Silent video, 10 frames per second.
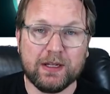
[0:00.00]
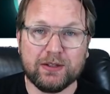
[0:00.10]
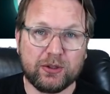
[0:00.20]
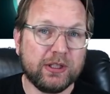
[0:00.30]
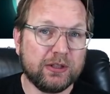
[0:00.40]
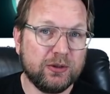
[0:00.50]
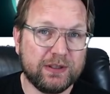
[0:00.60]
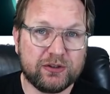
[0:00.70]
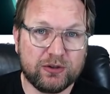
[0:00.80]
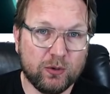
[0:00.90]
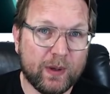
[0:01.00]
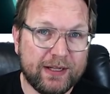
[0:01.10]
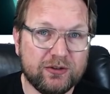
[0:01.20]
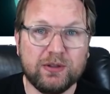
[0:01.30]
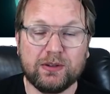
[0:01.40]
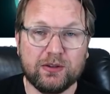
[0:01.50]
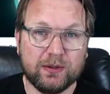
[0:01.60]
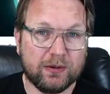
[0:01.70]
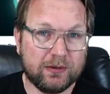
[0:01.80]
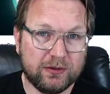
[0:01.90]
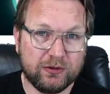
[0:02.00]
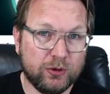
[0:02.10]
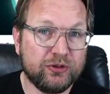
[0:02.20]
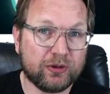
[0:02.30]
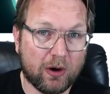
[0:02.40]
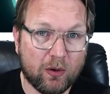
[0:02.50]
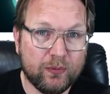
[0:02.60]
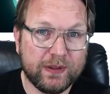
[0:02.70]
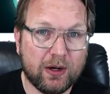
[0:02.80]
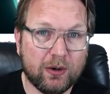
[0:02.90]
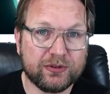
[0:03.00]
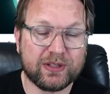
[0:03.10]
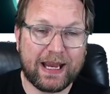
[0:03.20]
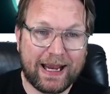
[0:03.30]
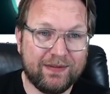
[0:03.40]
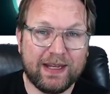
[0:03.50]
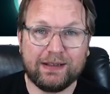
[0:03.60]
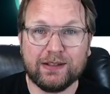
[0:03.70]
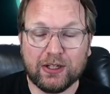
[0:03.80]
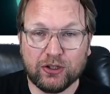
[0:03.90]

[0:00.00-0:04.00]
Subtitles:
So you can do this two ways. You can use your own videos and then